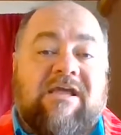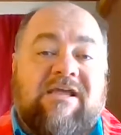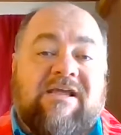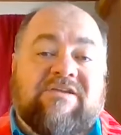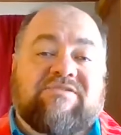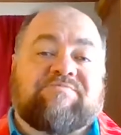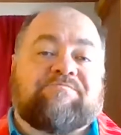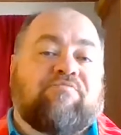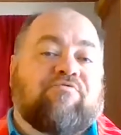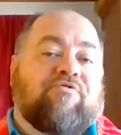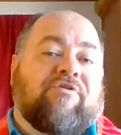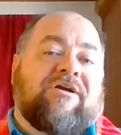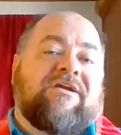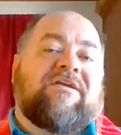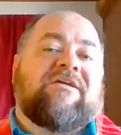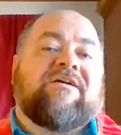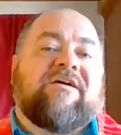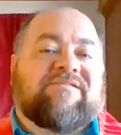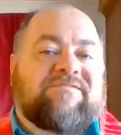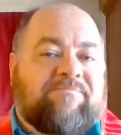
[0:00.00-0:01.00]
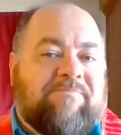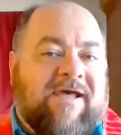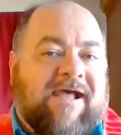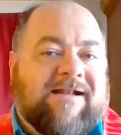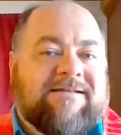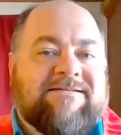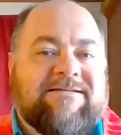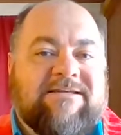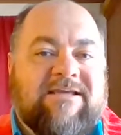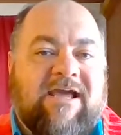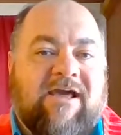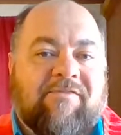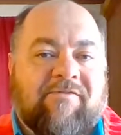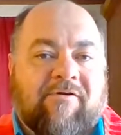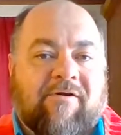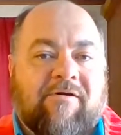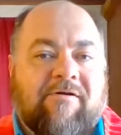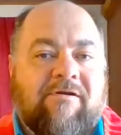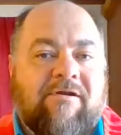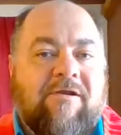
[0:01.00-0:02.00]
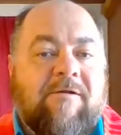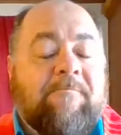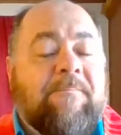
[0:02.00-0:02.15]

is bringing us back together.